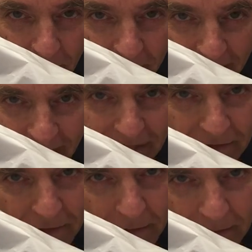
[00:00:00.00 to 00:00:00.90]
the key is
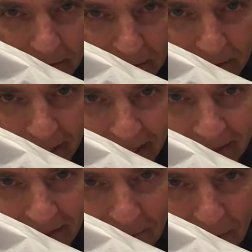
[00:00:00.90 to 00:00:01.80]
to take
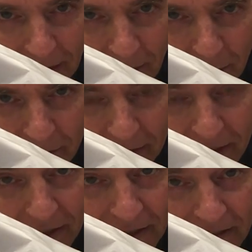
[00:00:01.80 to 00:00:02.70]
them out
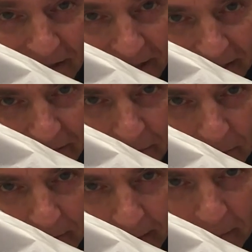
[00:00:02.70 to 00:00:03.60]
and just really